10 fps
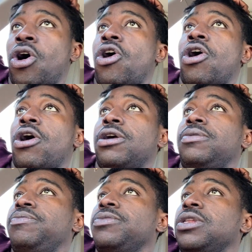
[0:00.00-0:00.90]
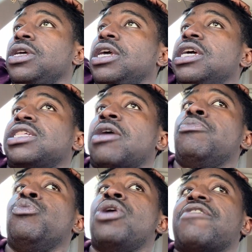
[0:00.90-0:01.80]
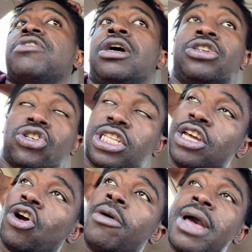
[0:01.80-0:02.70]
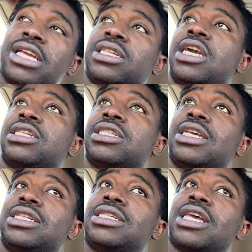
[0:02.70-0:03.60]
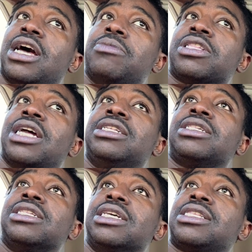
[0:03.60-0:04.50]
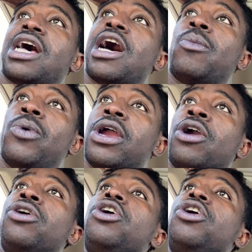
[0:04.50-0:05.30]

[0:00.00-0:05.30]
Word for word: are it's like we have to understand our imaginations at this time. It's like this is the time where